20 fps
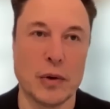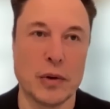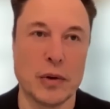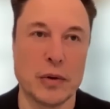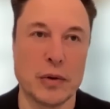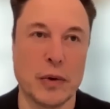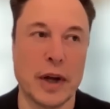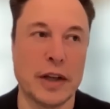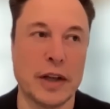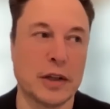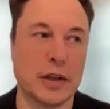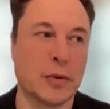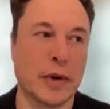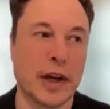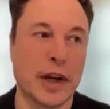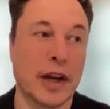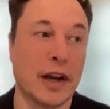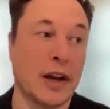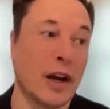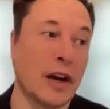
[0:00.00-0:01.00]
or why did this
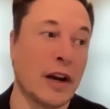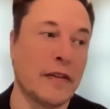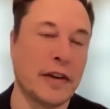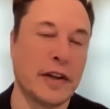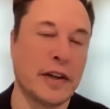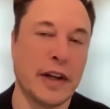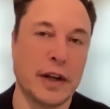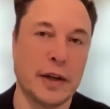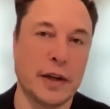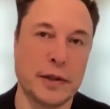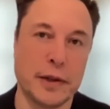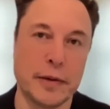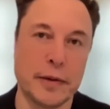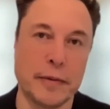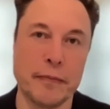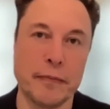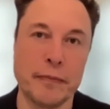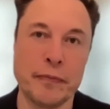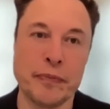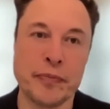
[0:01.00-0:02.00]
one get a lot of
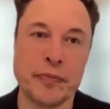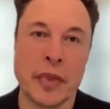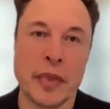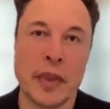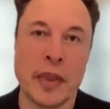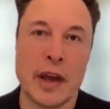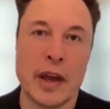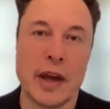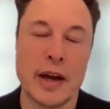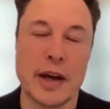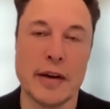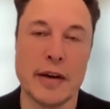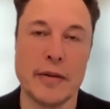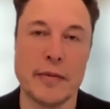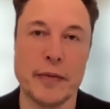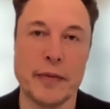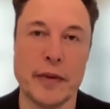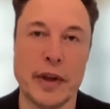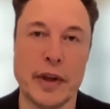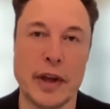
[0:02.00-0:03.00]
attention
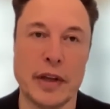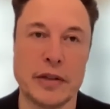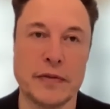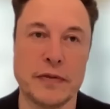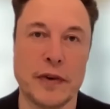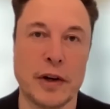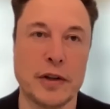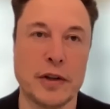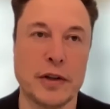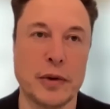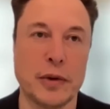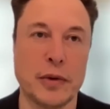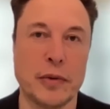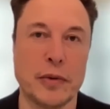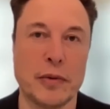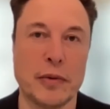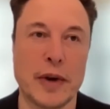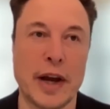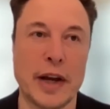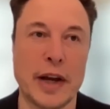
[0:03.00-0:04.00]
um, it's far
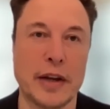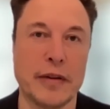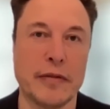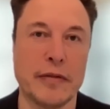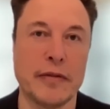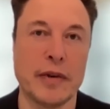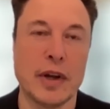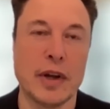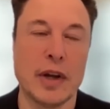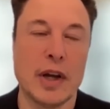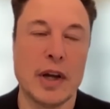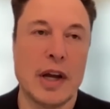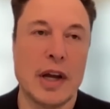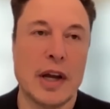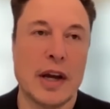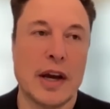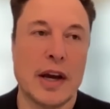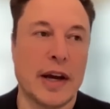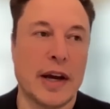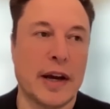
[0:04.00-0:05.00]
too random
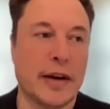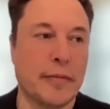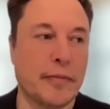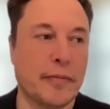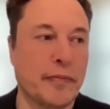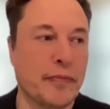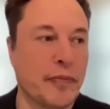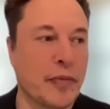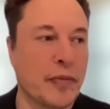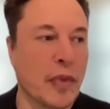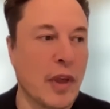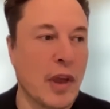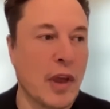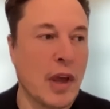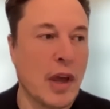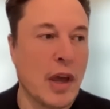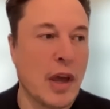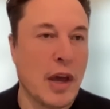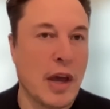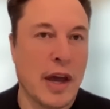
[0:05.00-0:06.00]
um,
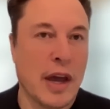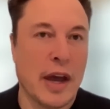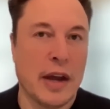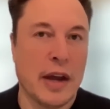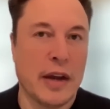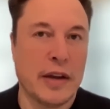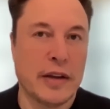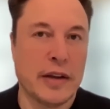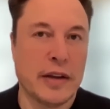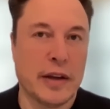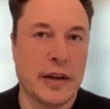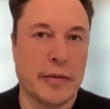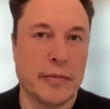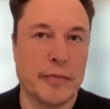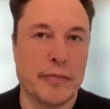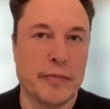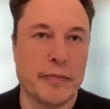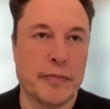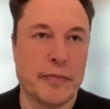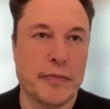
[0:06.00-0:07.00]
and
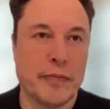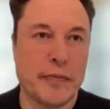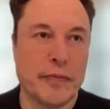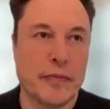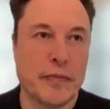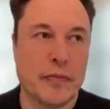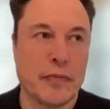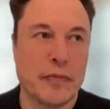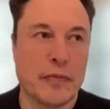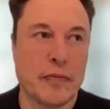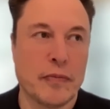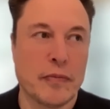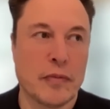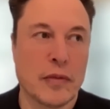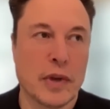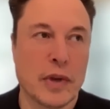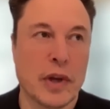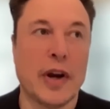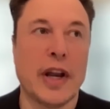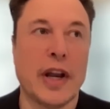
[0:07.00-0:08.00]
um,
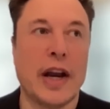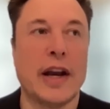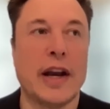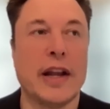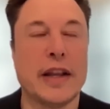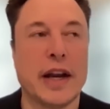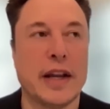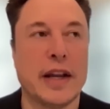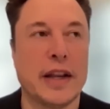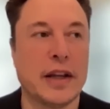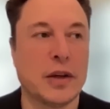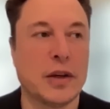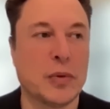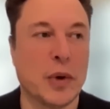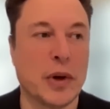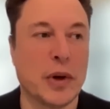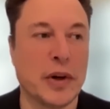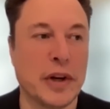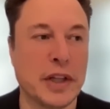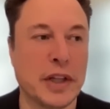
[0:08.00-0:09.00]
you know and then i think
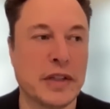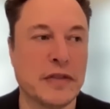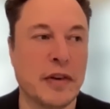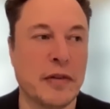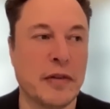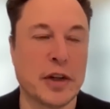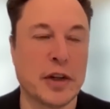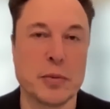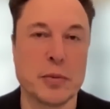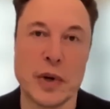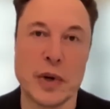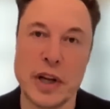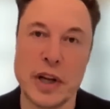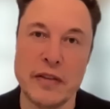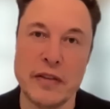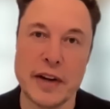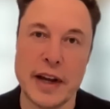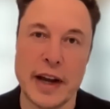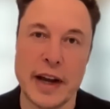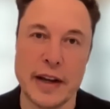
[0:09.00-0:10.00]
twitter needs to be much more
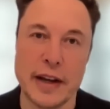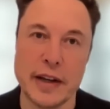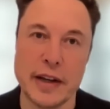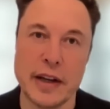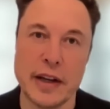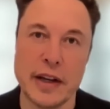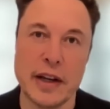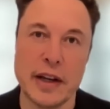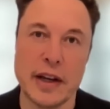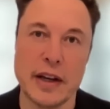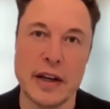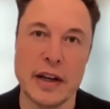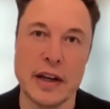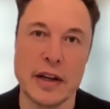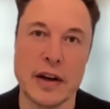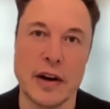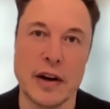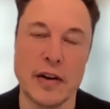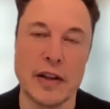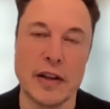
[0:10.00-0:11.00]
even-handed it,
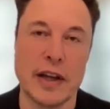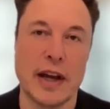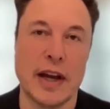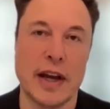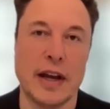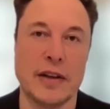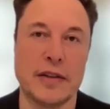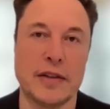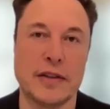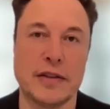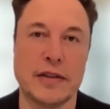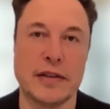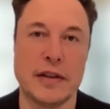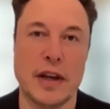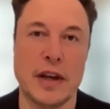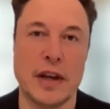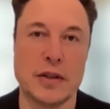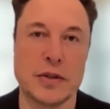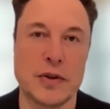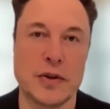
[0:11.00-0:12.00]
it currently has
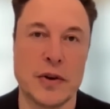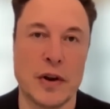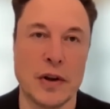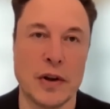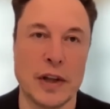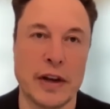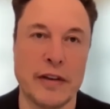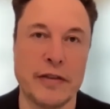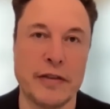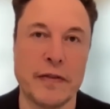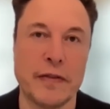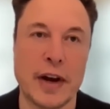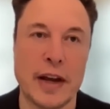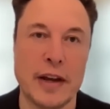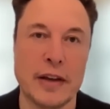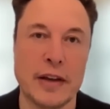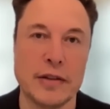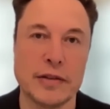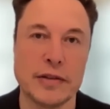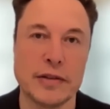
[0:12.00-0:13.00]
a strong left
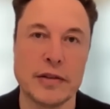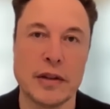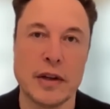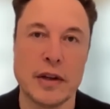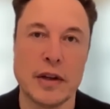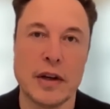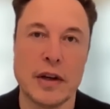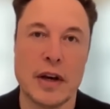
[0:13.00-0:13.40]
bias